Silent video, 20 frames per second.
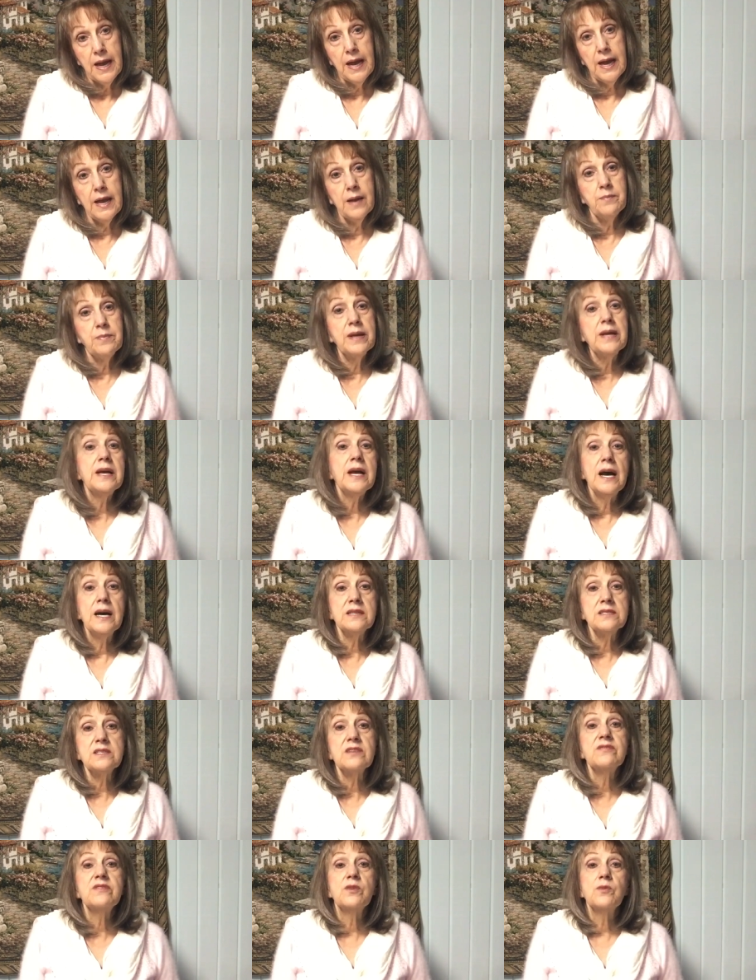And
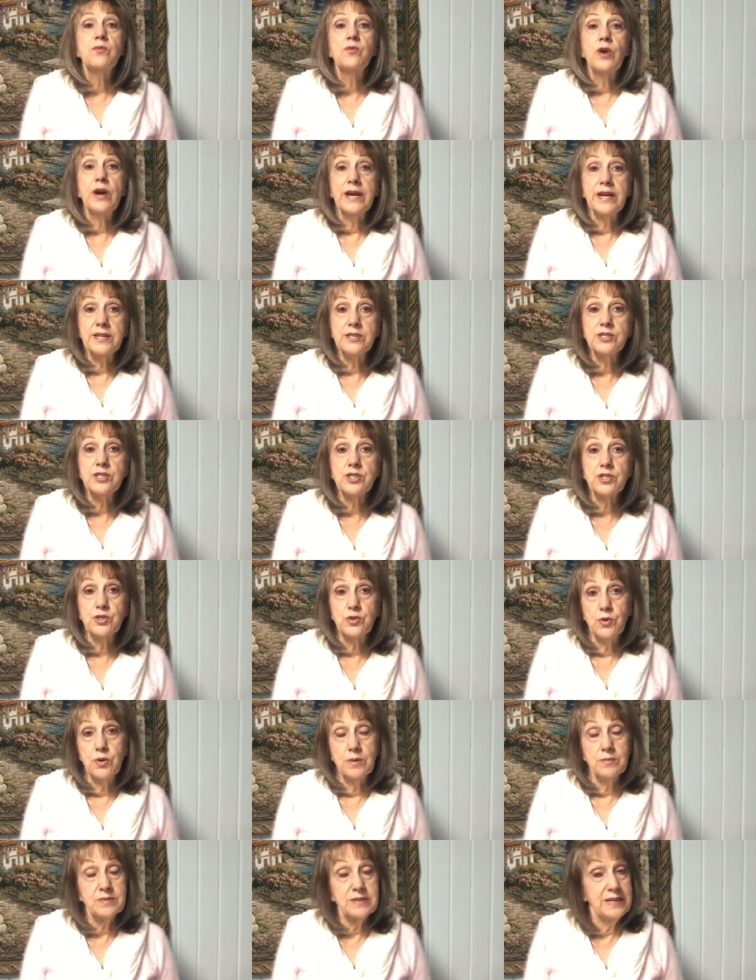because of the
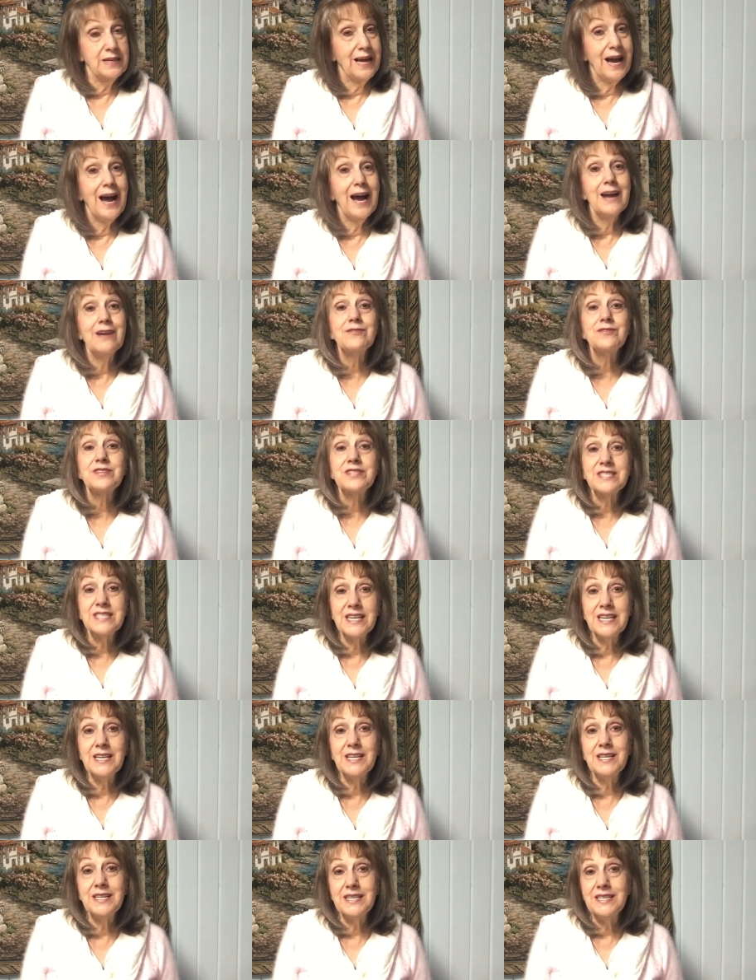rainstorms, and I have
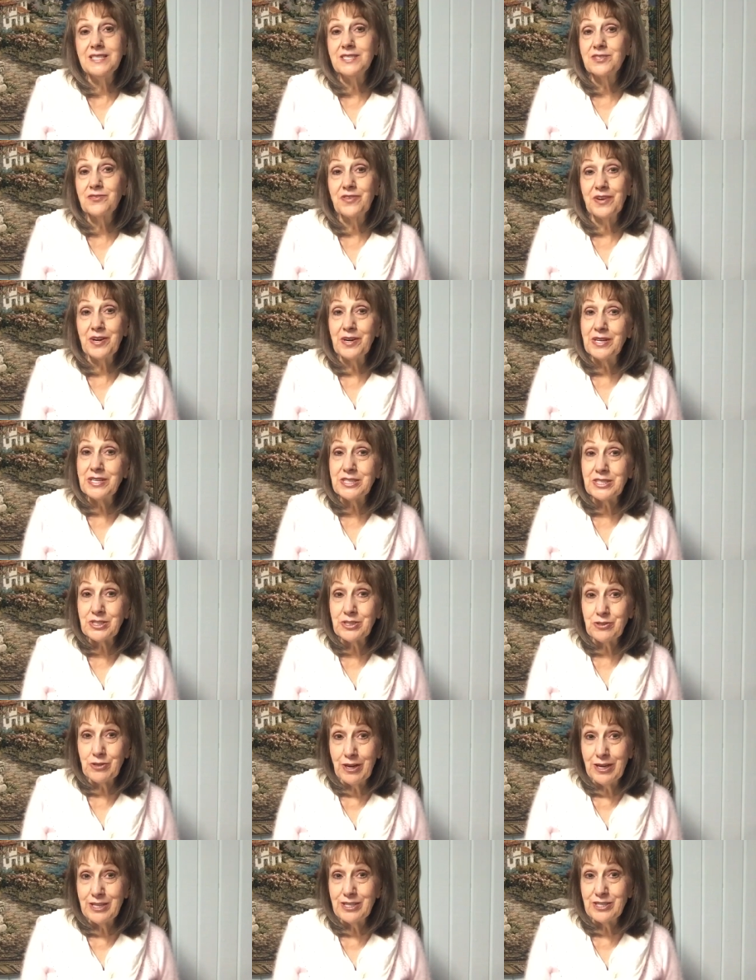seen these very
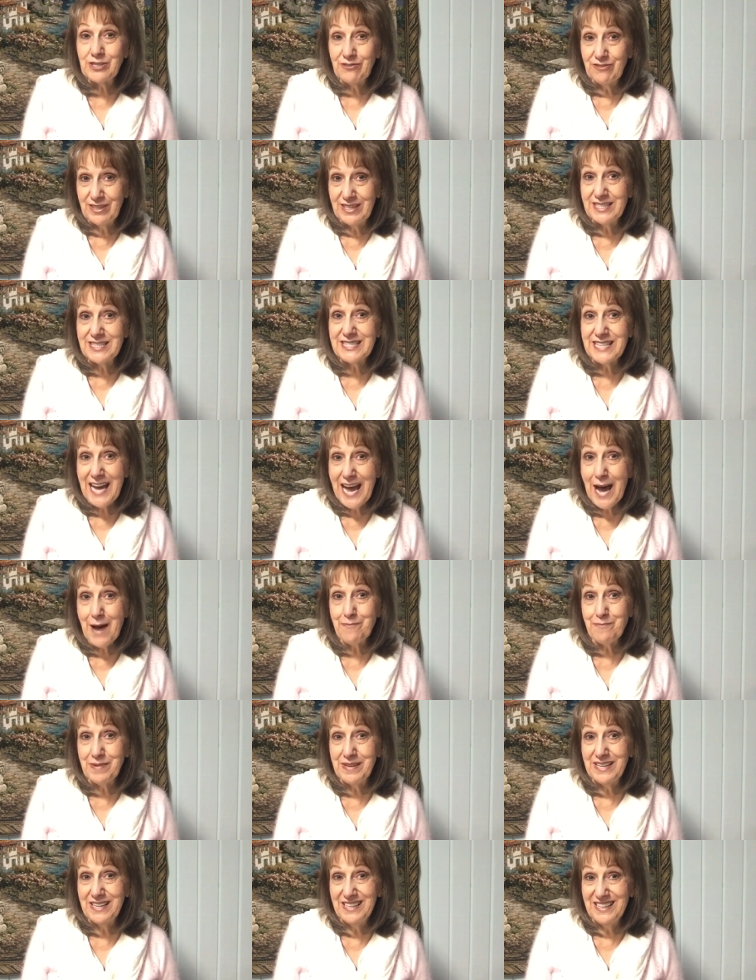strange events
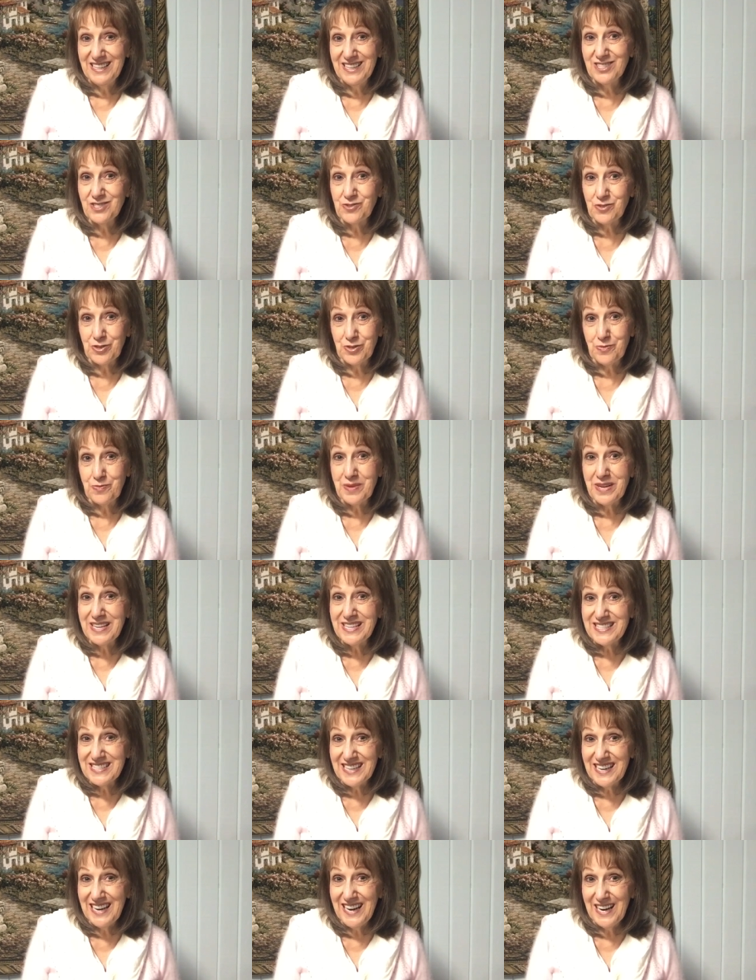happen in Israel many
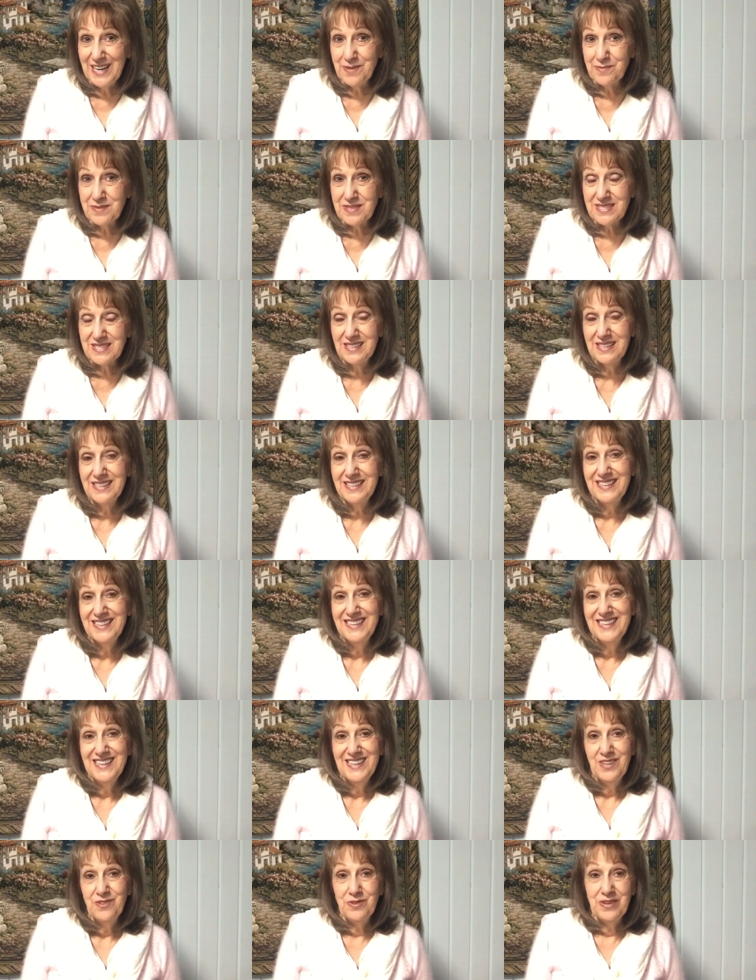times,
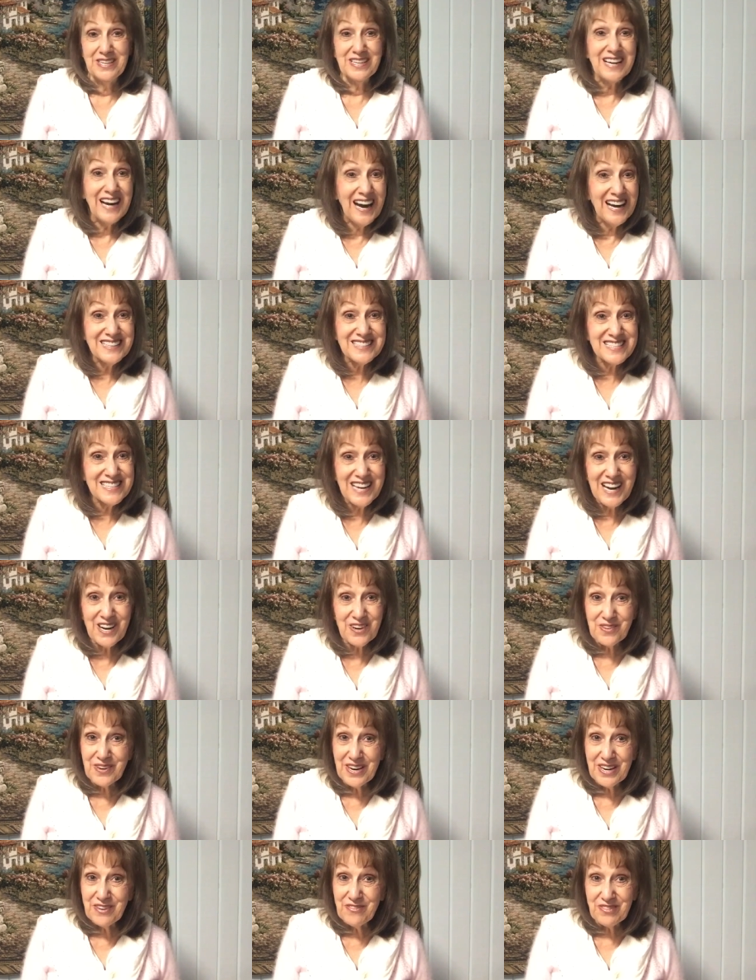when God's not
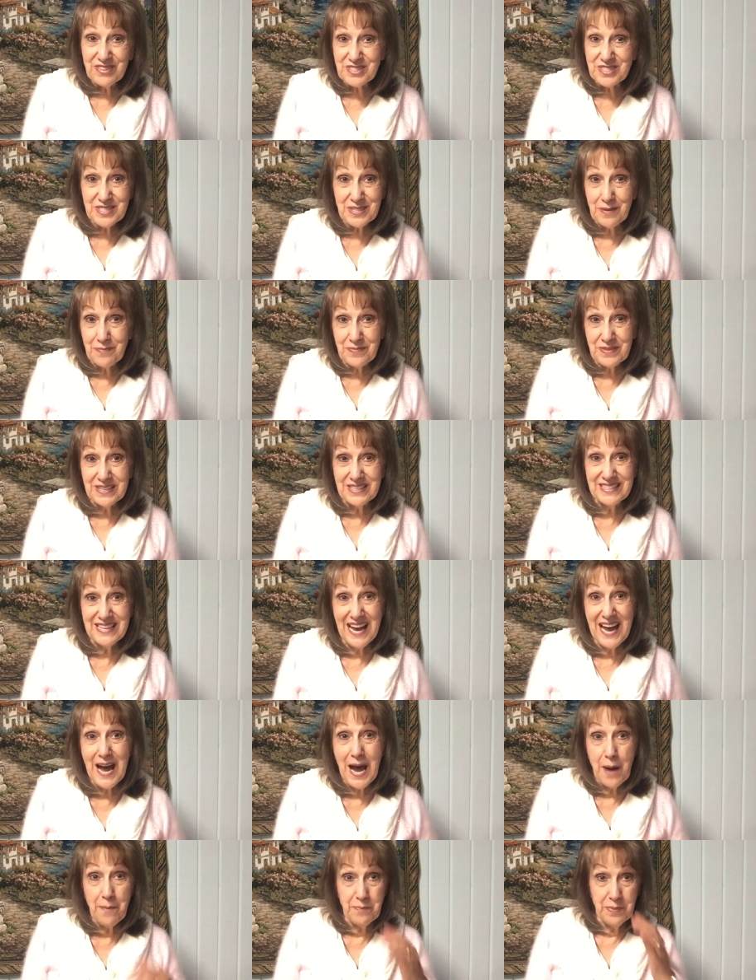ready for something to
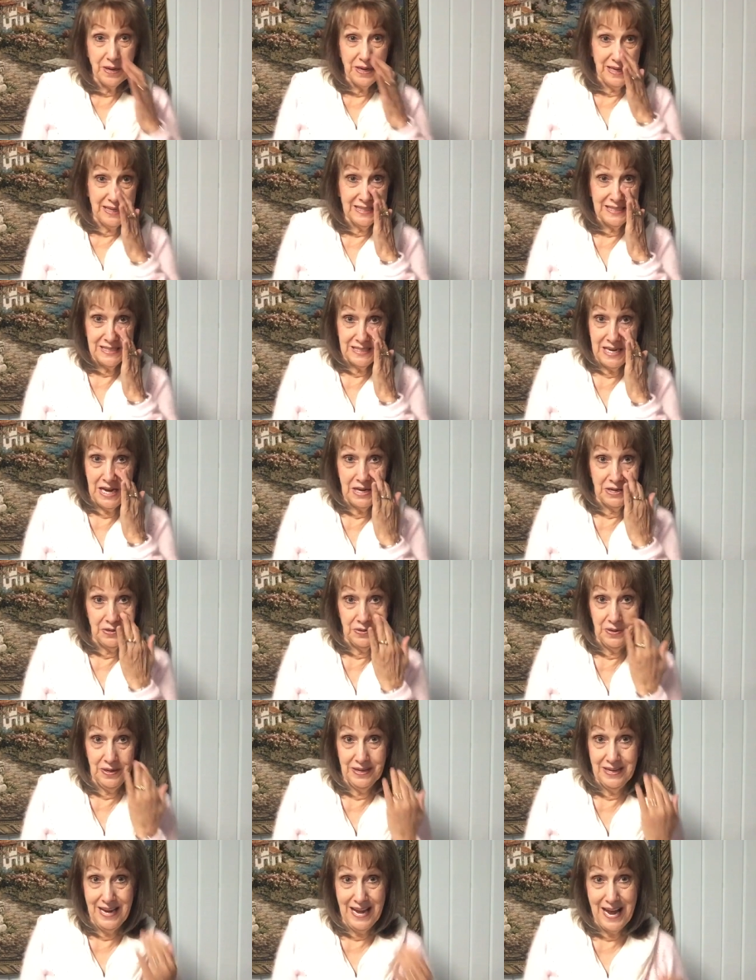happen, it's not
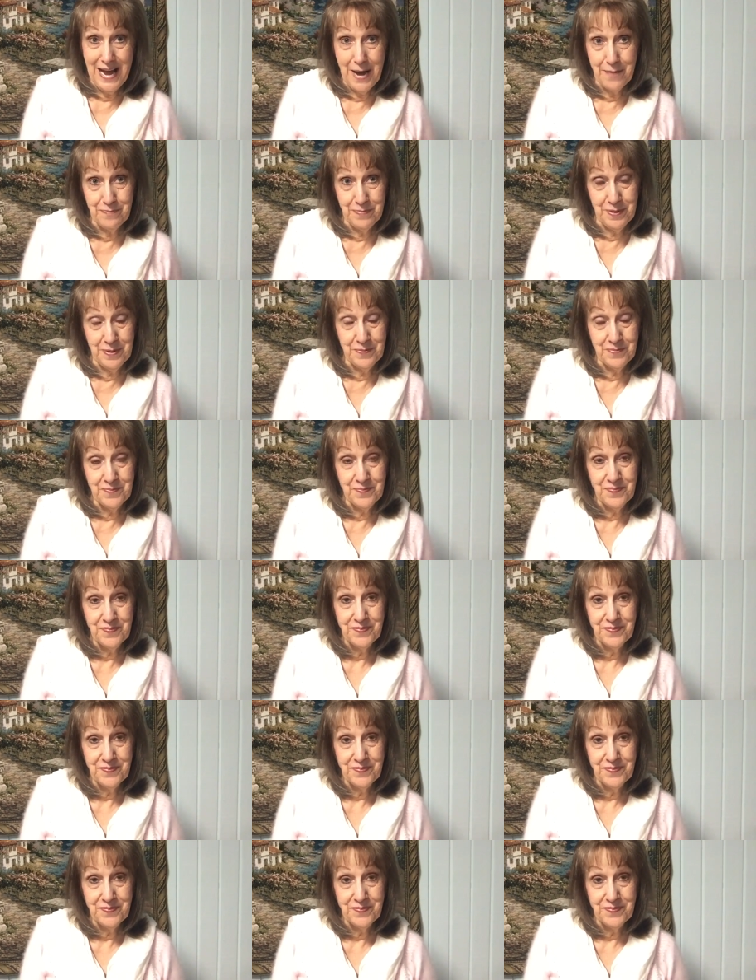going to happen.